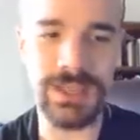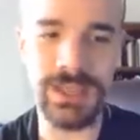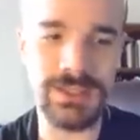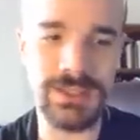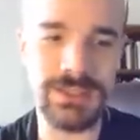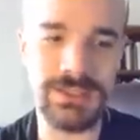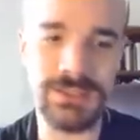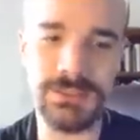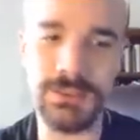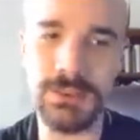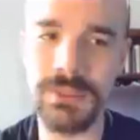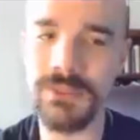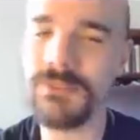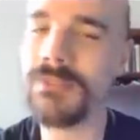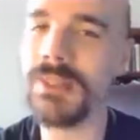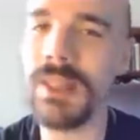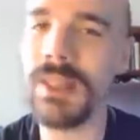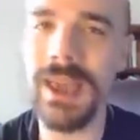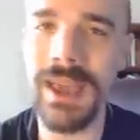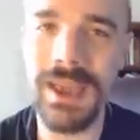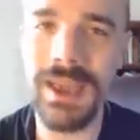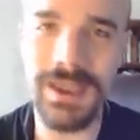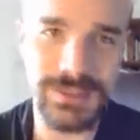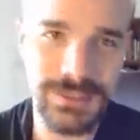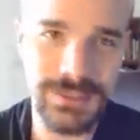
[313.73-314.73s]
ends with
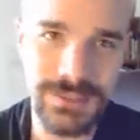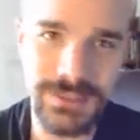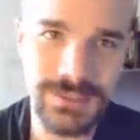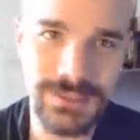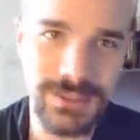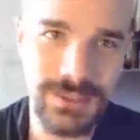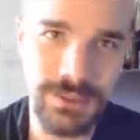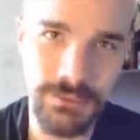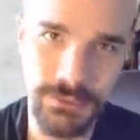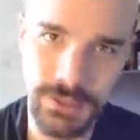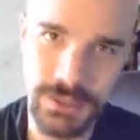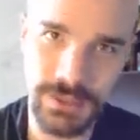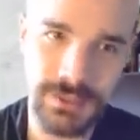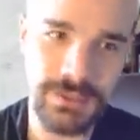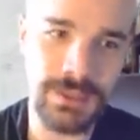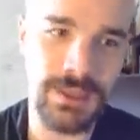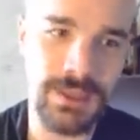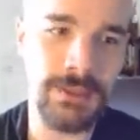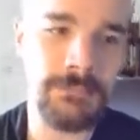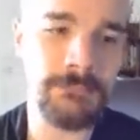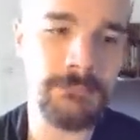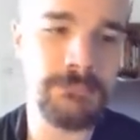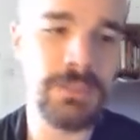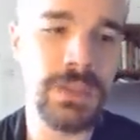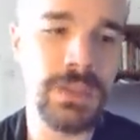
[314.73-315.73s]
flags and stuff like
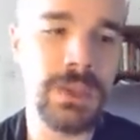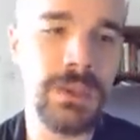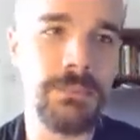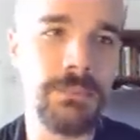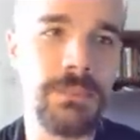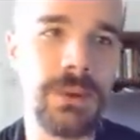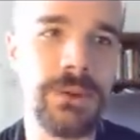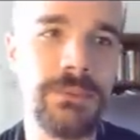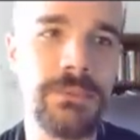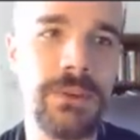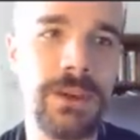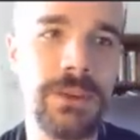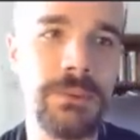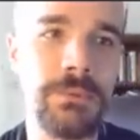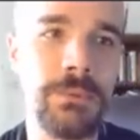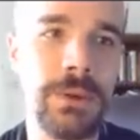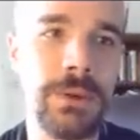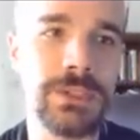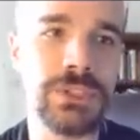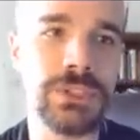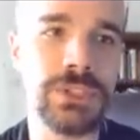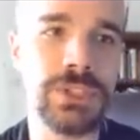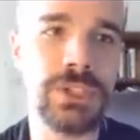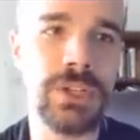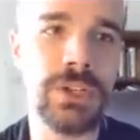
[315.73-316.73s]
that. But if I
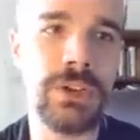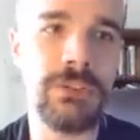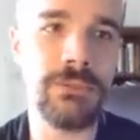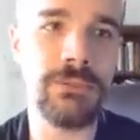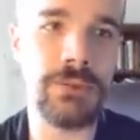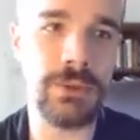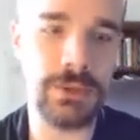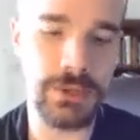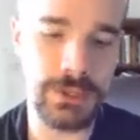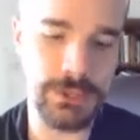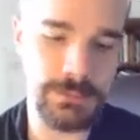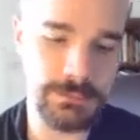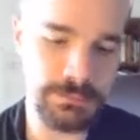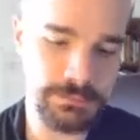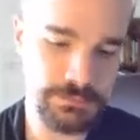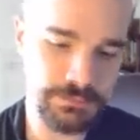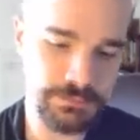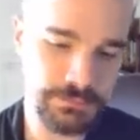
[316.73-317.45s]
run shuf on it,